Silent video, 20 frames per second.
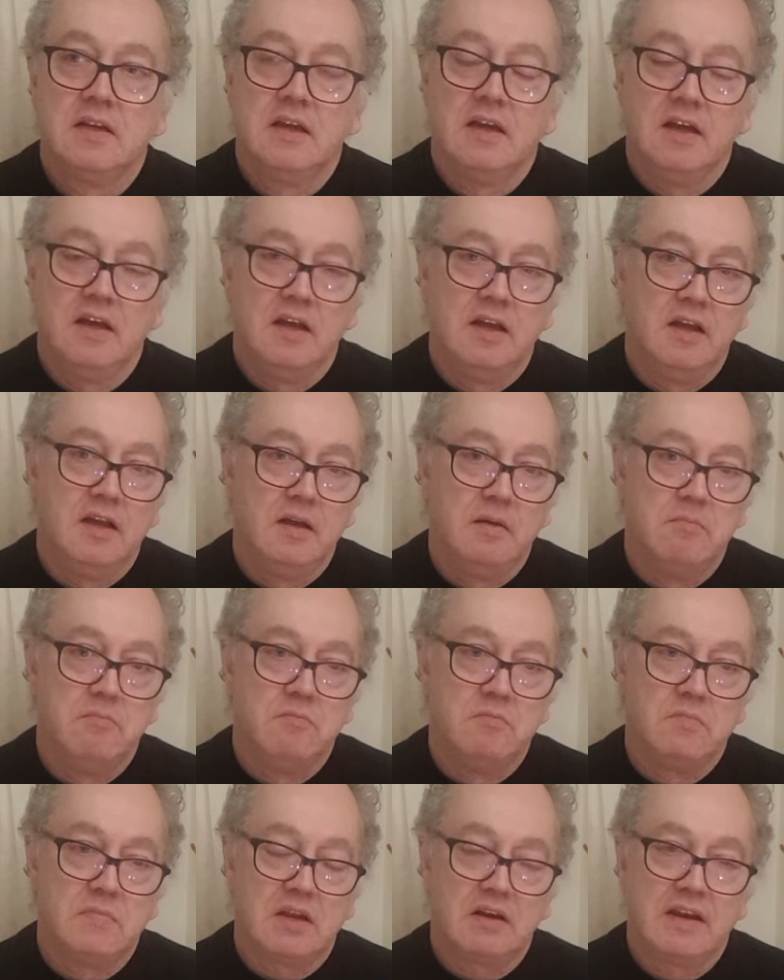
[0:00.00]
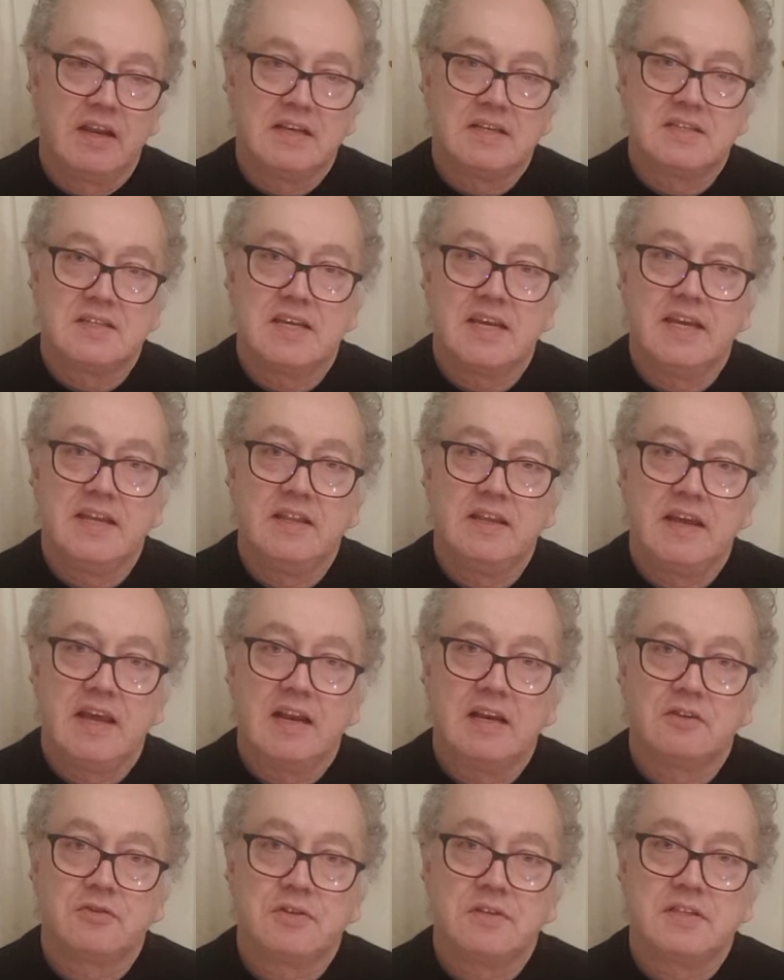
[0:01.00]
Now let's say the
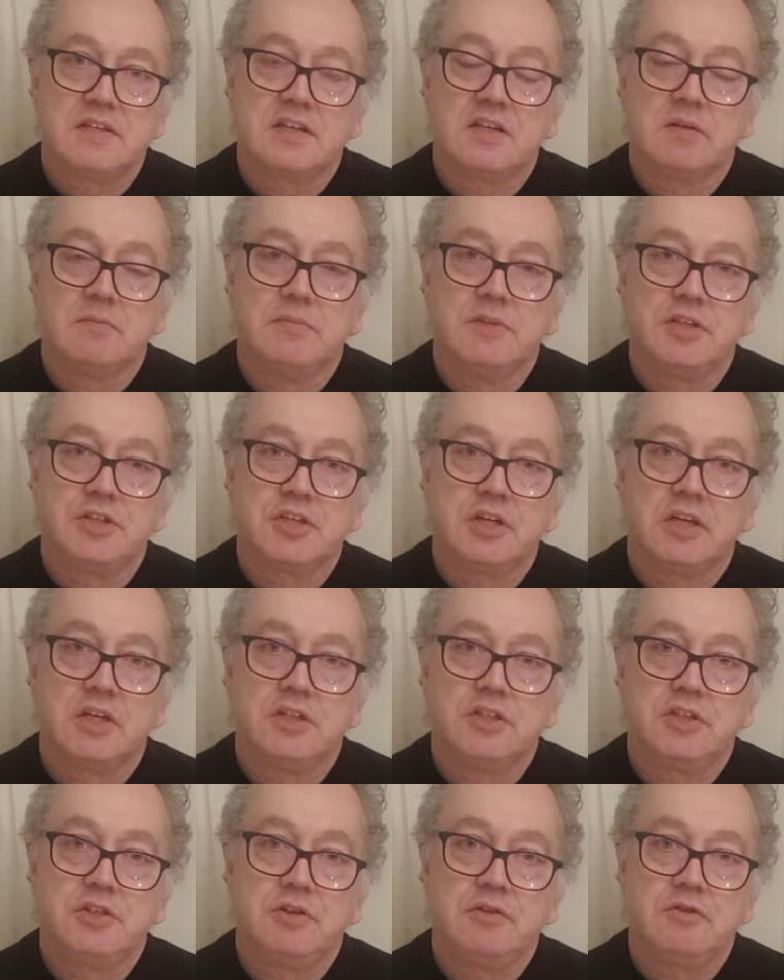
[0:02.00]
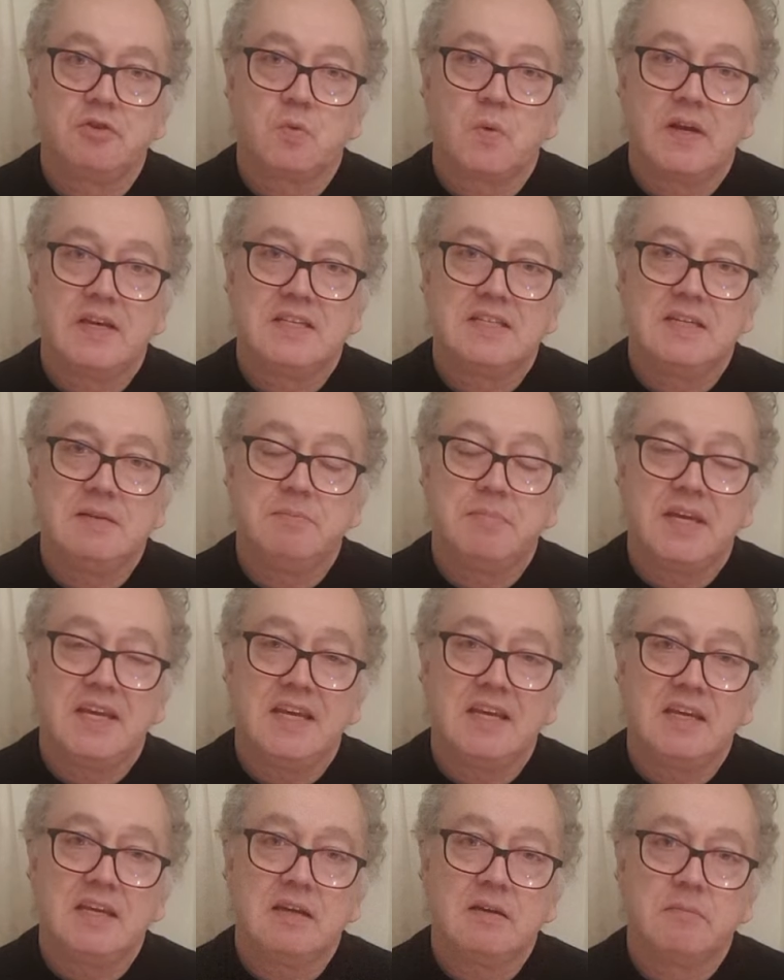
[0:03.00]
electricity company charges you
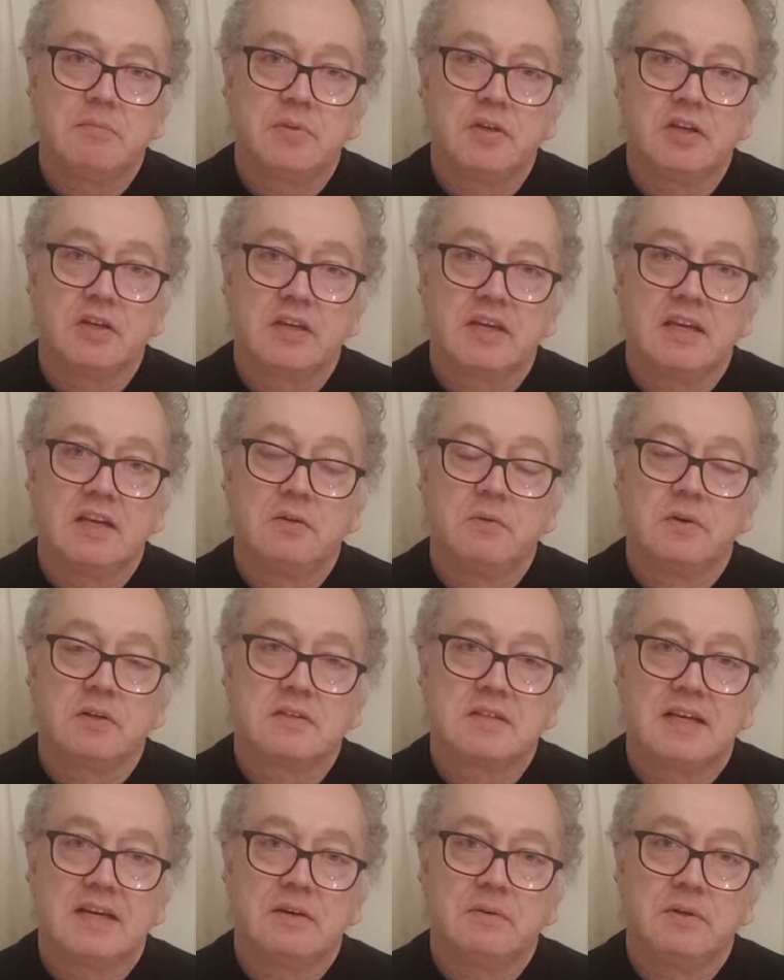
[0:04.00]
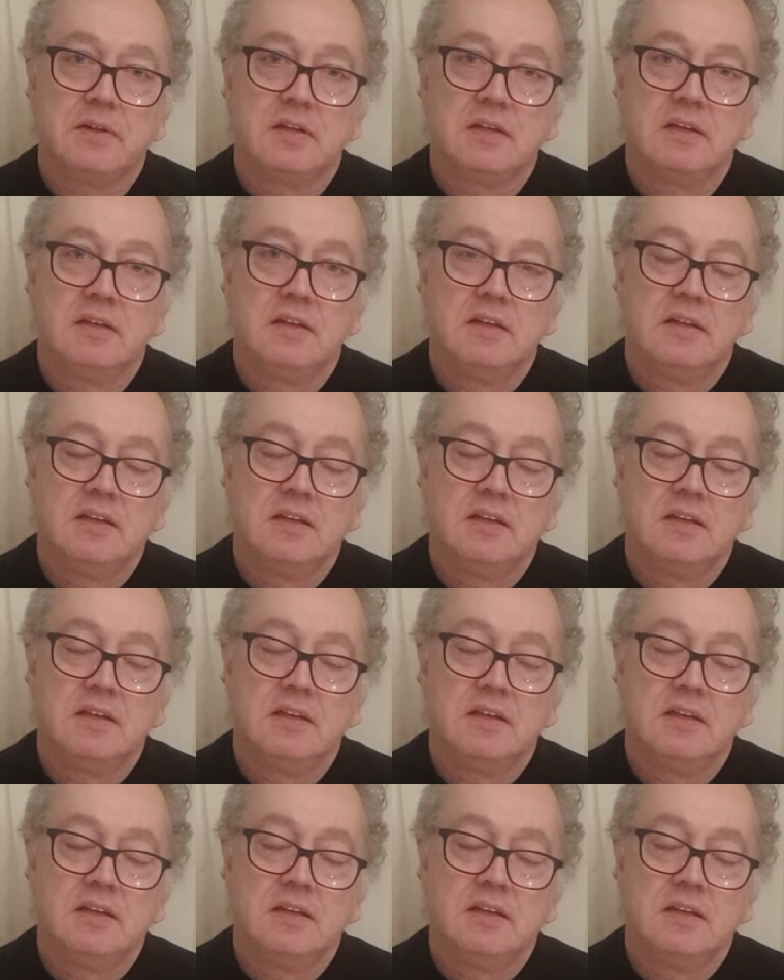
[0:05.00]
20p per kilowatt hour.